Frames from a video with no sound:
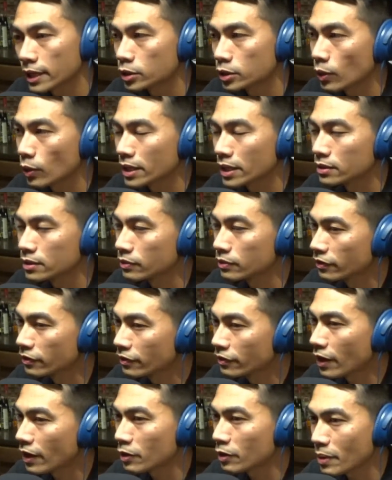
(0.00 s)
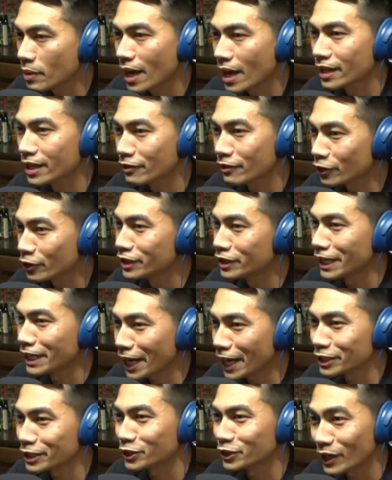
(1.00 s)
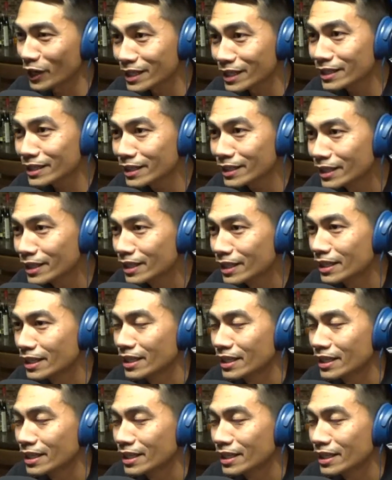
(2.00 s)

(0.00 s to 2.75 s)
That's why it's very bad if you're dehydrated.